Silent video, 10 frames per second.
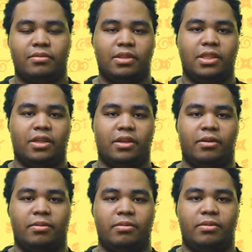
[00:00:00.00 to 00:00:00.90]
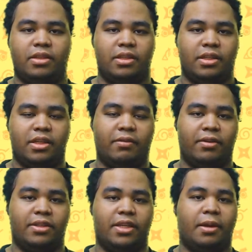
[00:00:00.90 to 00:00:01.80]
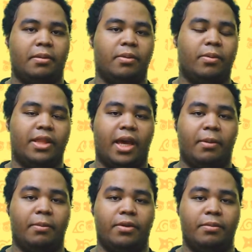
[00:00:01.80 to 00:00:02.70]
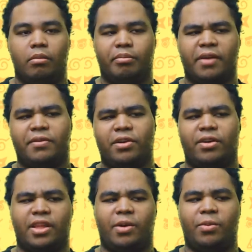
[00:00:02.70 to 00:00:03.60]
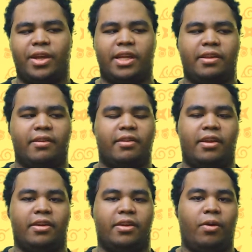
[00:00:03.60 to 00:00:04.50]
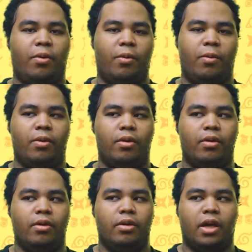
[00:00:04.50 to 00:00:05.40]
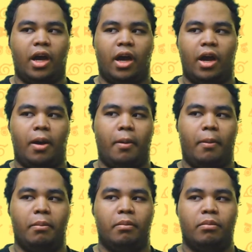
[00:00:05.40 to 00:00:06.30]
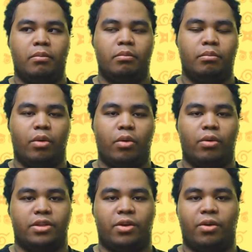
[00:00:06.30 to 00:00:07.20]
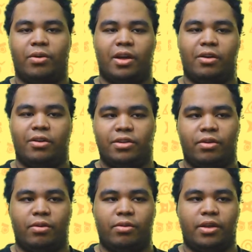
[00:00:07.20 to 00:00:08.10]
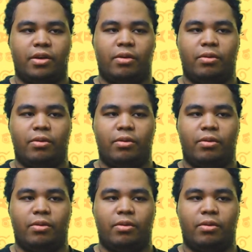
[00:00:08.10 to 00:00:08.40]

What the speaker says: you know, give or take with that one. But after all that, we get to see, you know, Boruto and Naruto, you know,